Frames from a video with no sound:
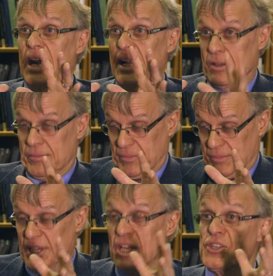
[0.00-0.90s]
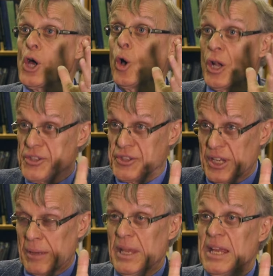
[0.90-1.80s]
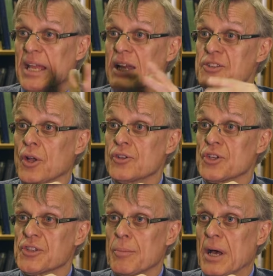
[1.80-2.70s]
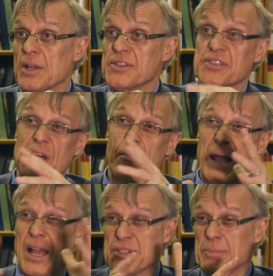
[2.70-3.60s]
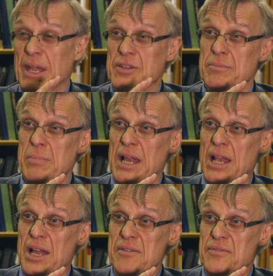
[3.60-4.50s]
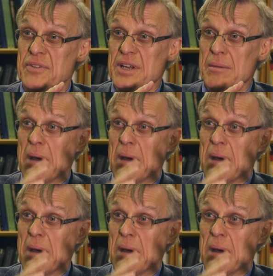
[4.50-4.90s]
I think it's holistic, meaning it's not just about some aspect of my life,